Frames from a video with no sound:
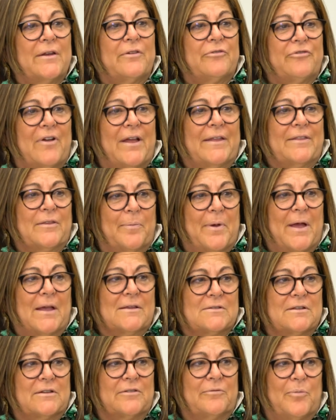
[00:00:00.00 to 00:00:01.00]
to find the
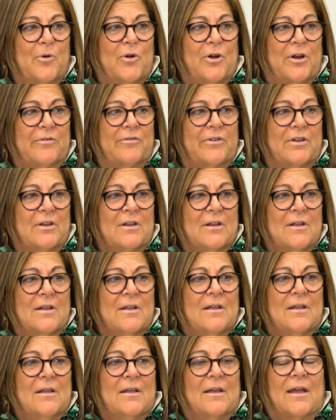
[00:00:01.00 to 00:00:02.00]
positive part of it.
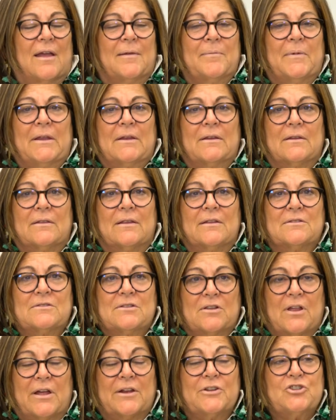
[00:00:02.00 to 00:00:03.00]
I mean, there's a
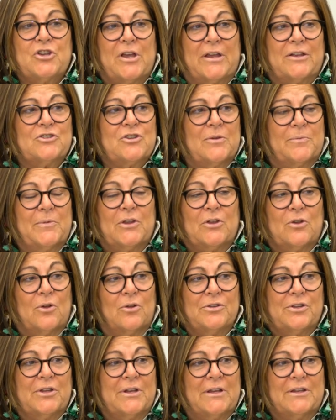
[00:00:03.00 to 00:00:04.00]
lot of change. I mean,
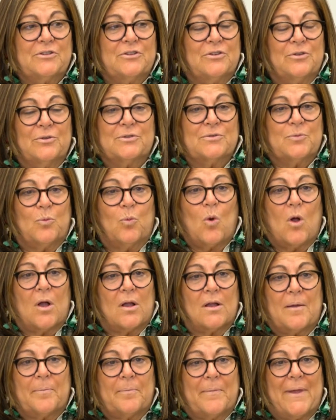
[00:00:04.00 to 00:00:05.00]
all you need to do is
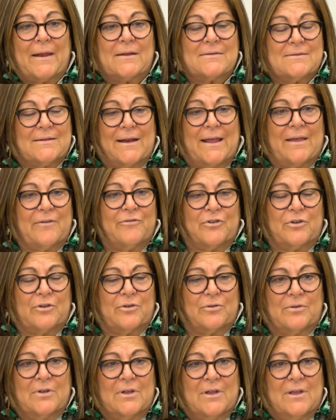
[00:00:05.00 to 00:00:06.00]
walk up Madison
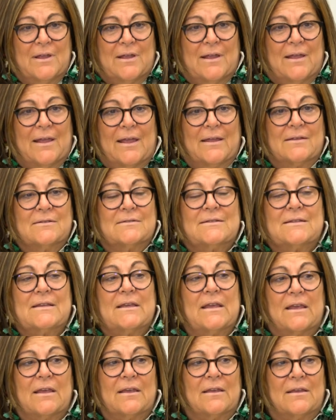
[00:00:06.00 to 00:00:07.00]
Avenue and
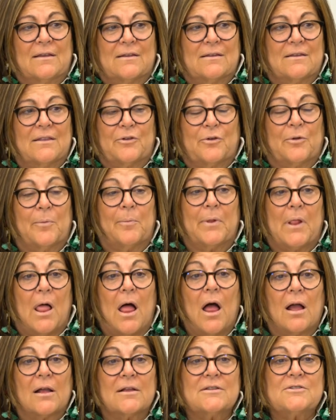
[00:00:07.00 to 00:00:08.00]
see there are
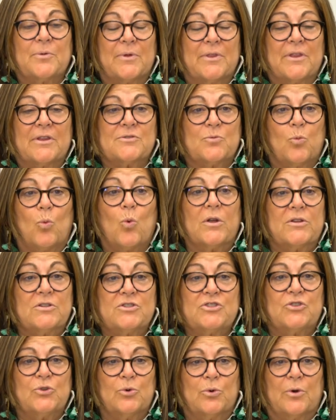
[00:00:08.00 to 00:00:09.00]
blocks where there's one
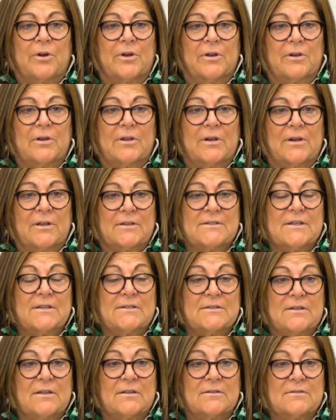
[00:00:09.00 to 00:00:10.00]
store in
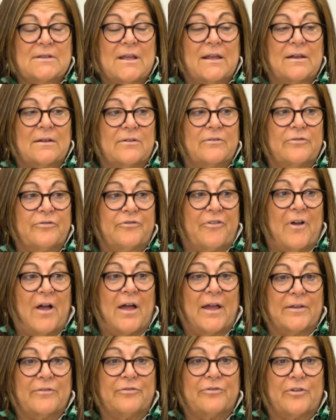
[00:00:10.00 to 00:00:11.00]
existence and
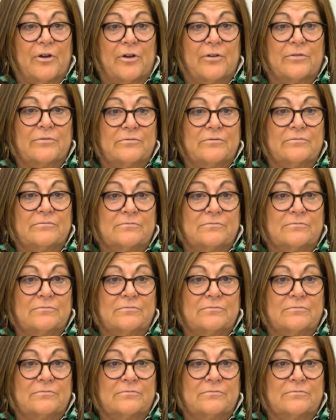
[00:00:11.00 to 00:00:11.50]
5 are